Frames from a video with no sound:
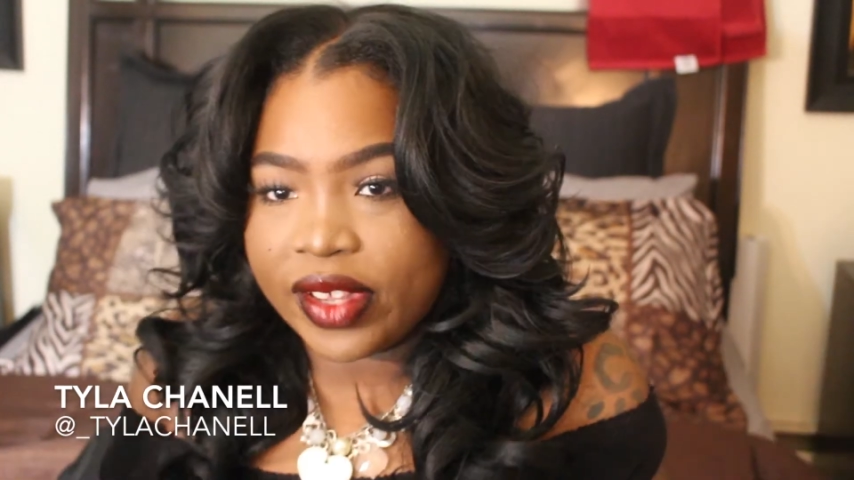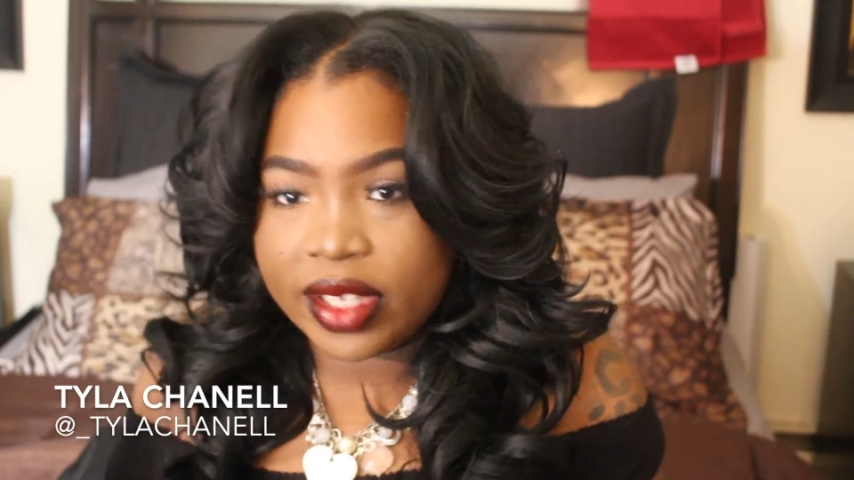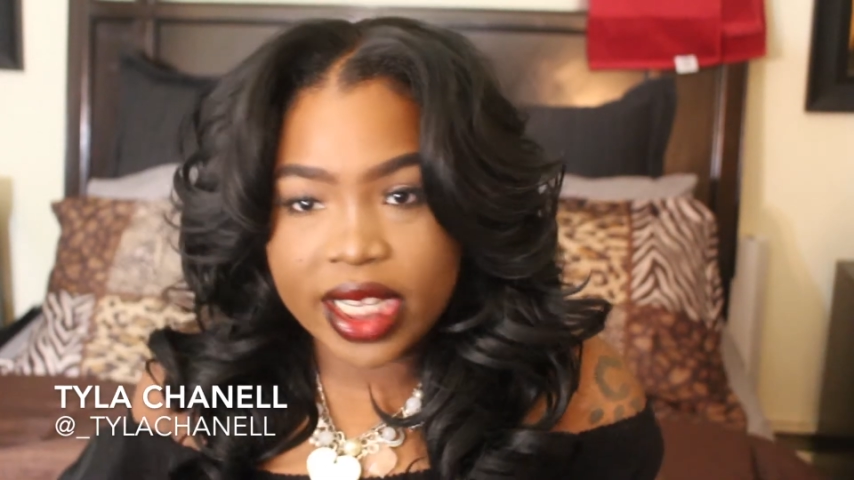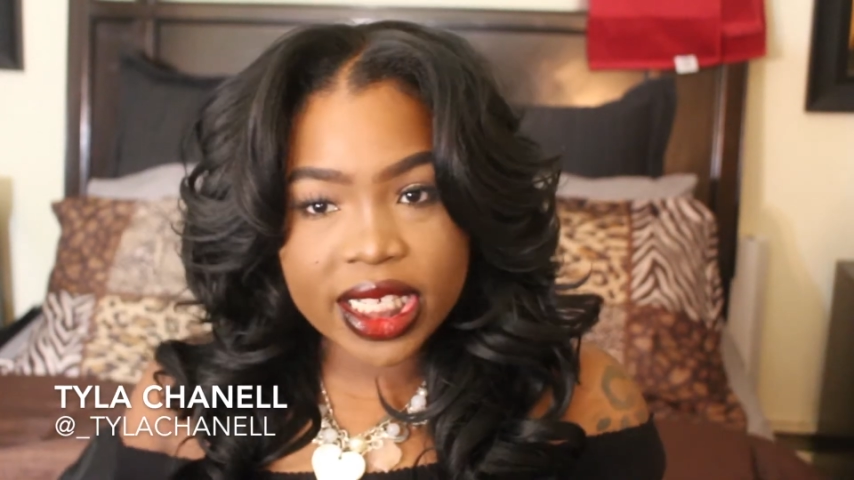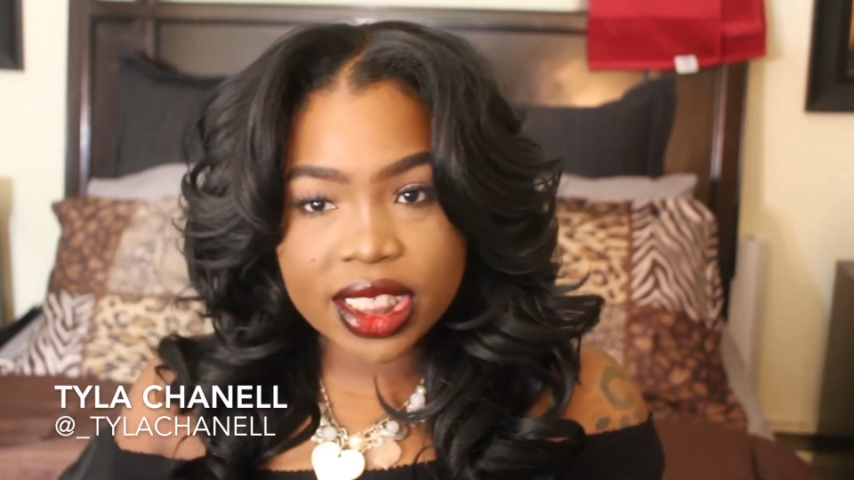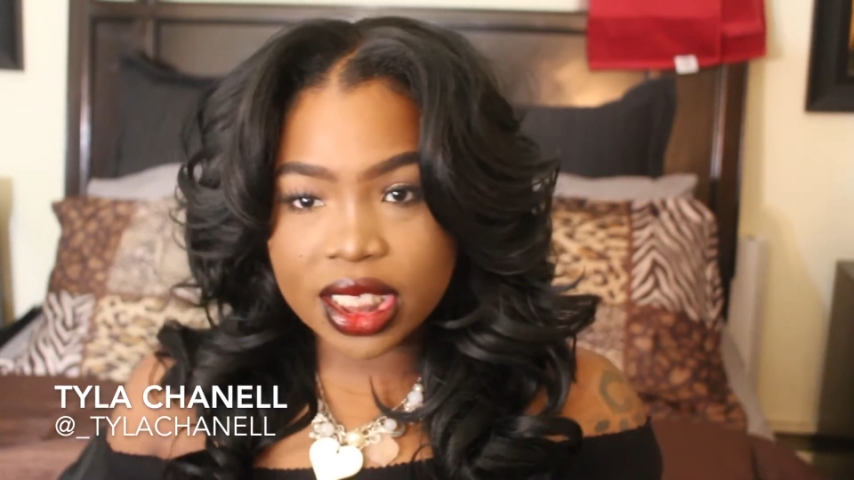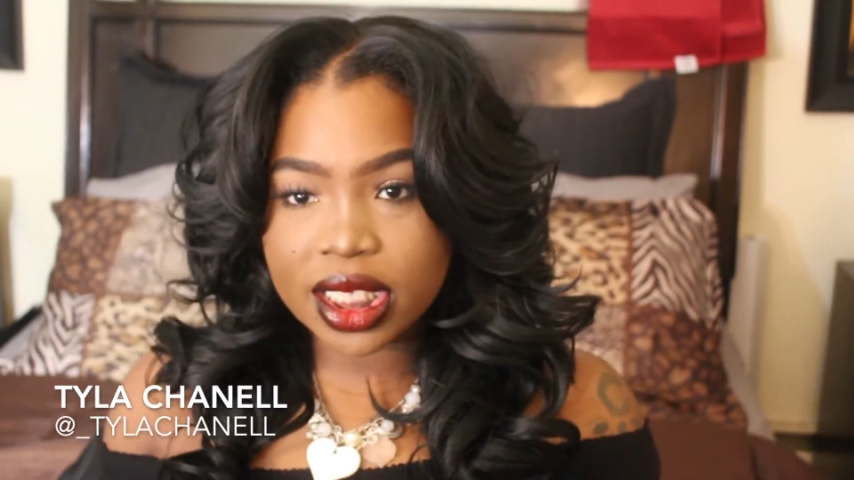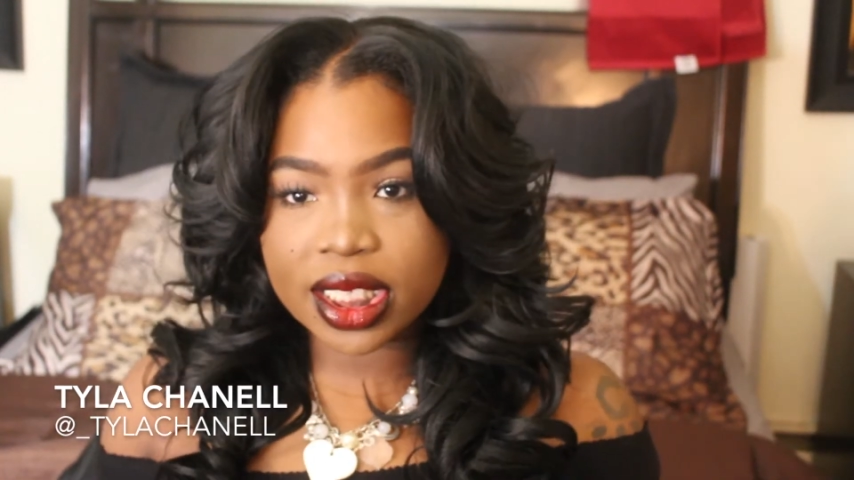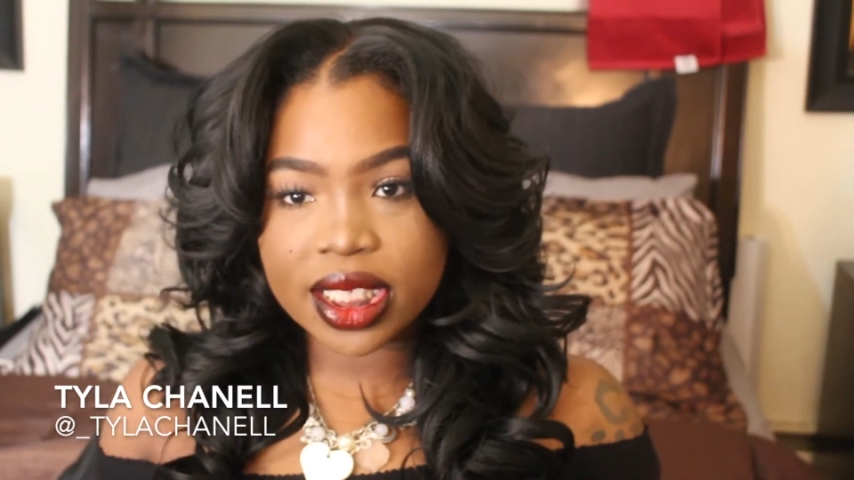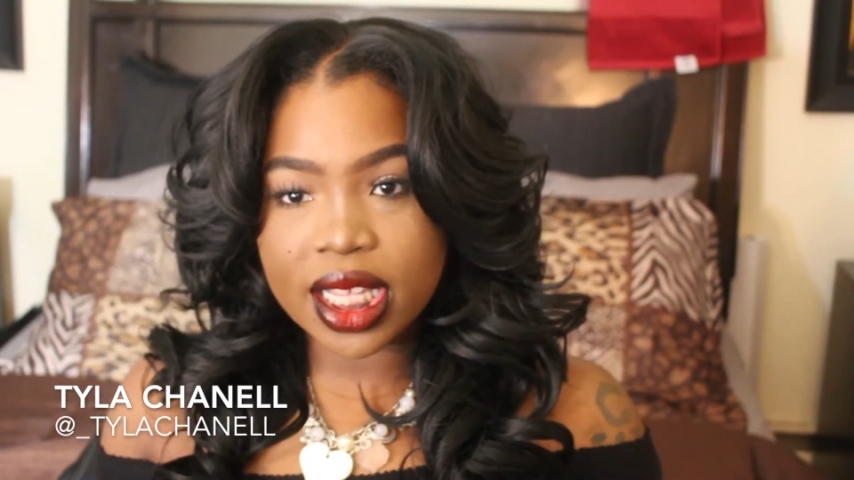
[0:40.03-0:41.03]
foundation
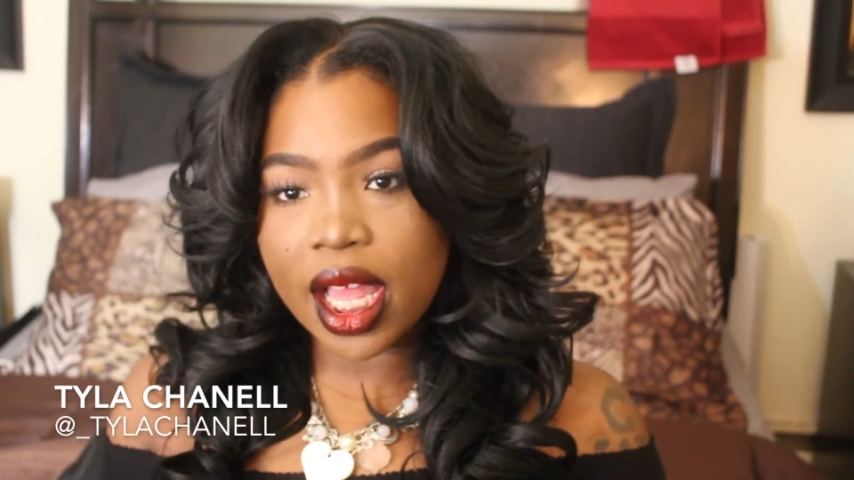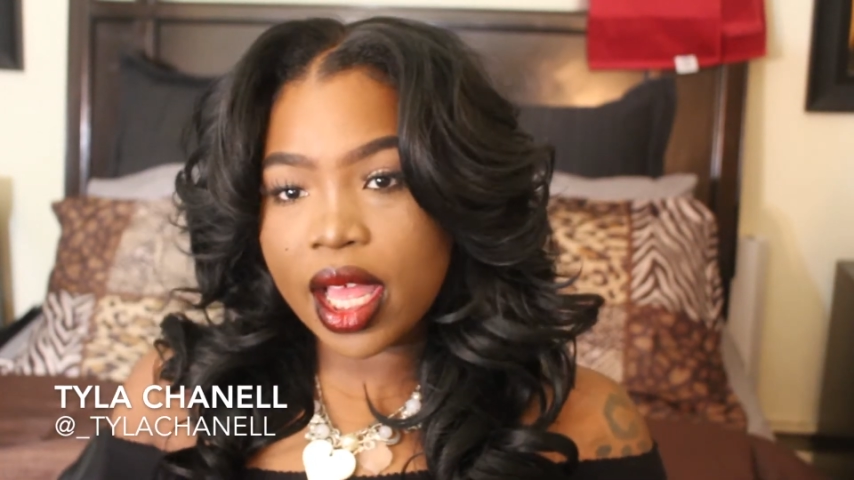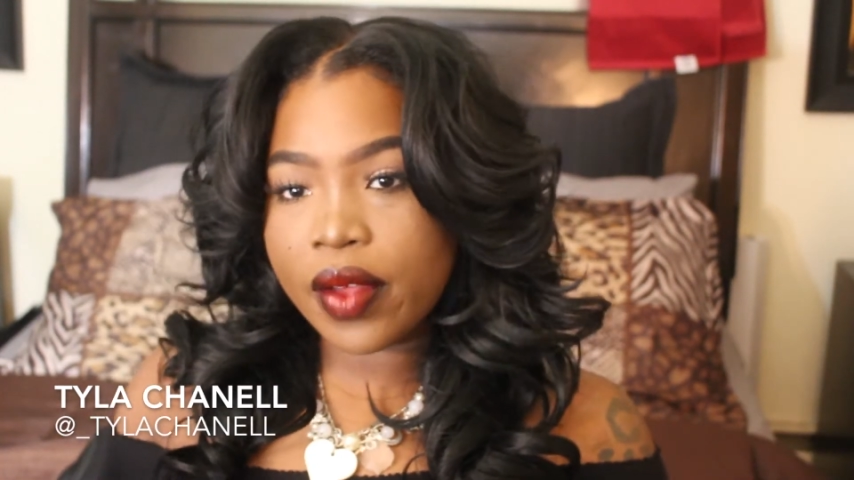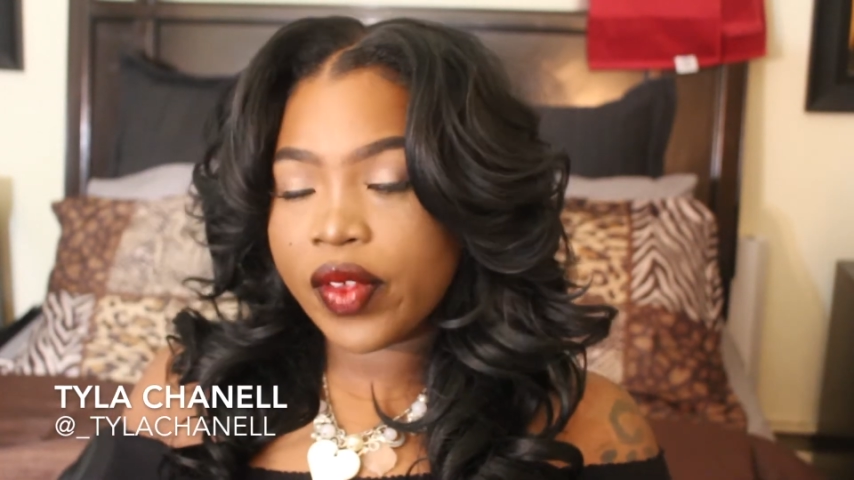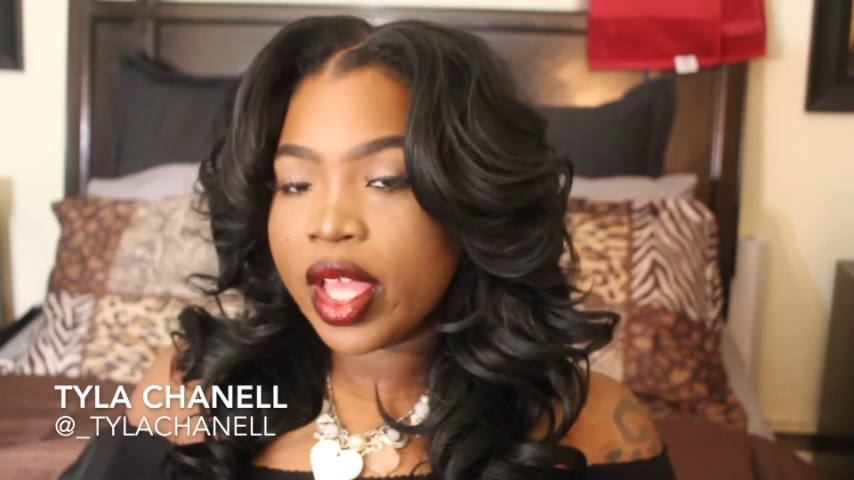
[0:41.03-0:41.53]
and stuff,